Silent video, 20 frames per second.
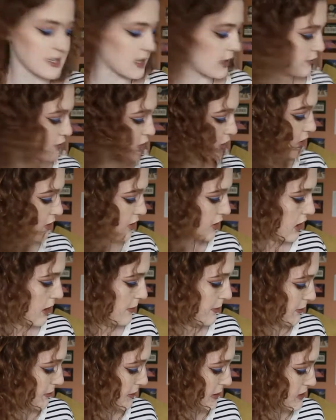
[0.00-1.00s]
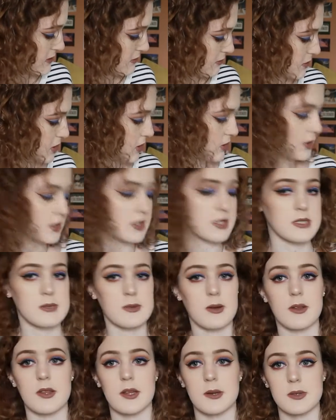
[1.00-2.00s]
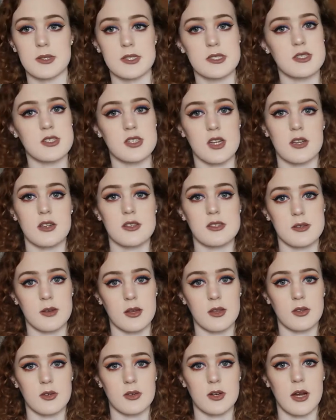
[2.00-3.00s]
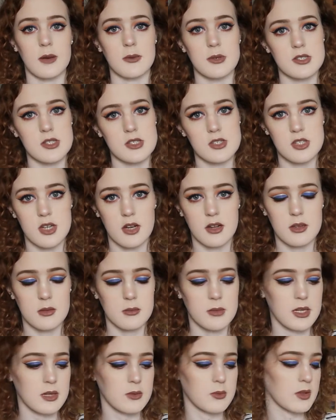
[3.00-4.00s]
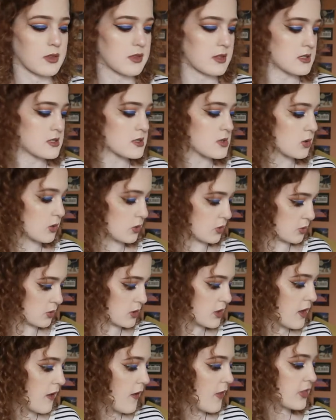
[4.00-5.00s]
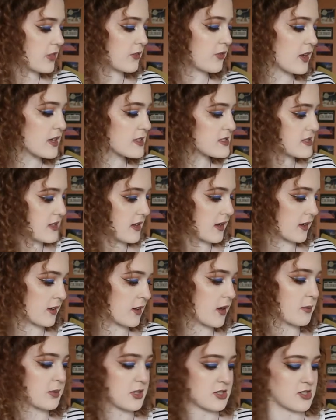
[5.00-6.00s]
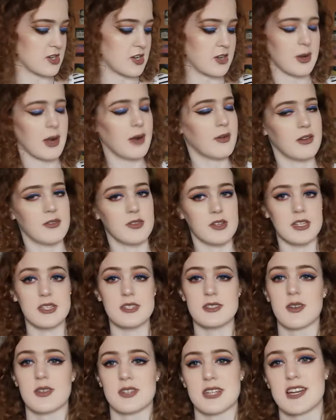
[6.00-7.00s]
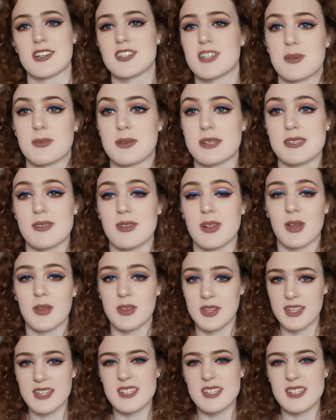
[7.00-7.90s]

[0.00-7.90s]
I've got a couple of bits of new look as well that I wanted to show you, so I thought I would chuck them in with this haul. The first thing I'm going to show you, however, is not actually a piece of clothing.